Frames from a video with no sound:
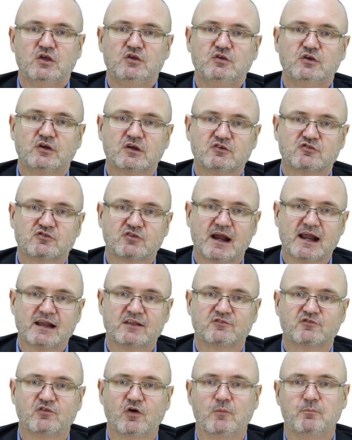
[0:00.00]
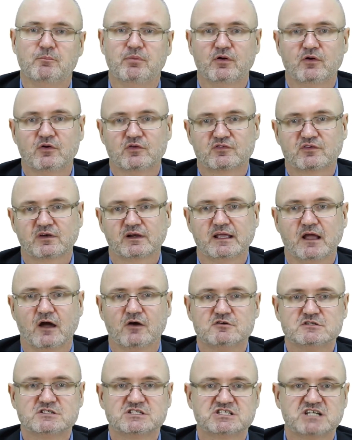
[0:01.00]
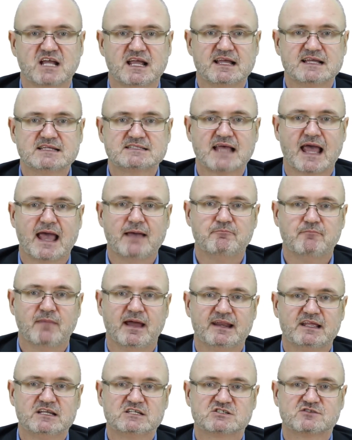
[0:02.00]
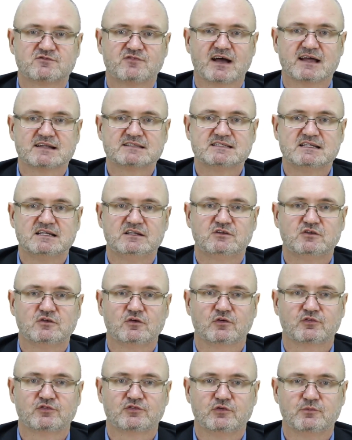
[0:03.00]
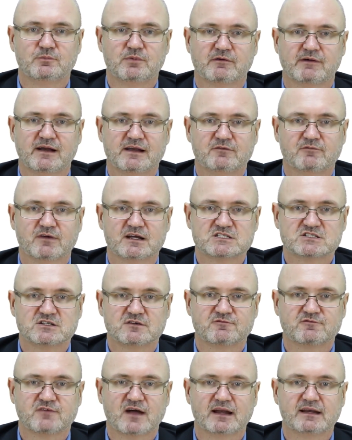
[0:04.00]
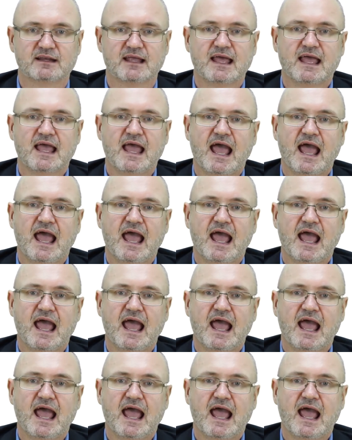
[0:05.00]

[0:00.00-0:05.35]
You can transfer personally owned shares and managed funds into your superannuation fund,